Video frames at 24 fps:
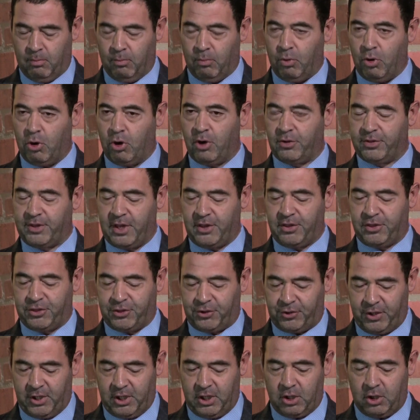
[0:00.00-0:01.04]
More than
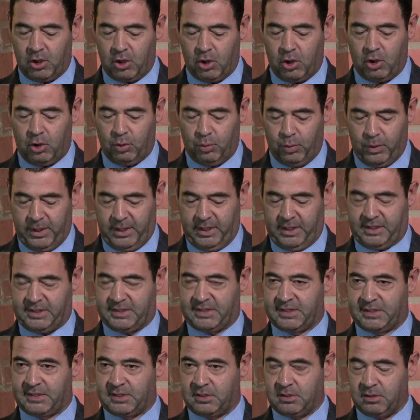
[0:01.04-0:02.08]
3 whole
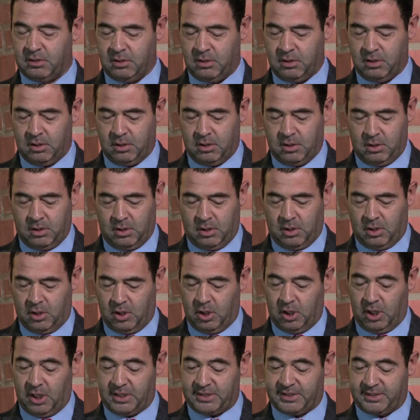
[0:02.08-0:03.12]
weeks
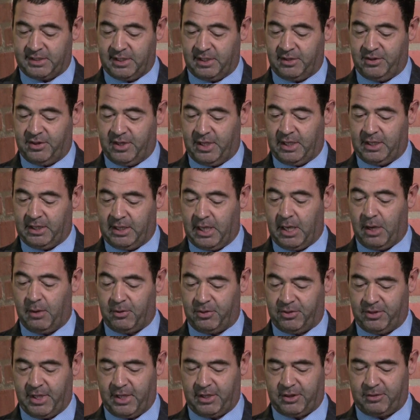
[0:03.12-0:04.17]
lasted their
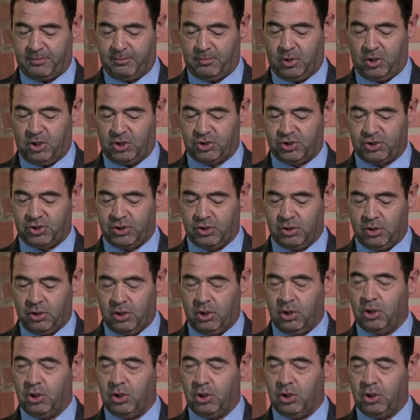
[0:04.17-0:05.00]
death march.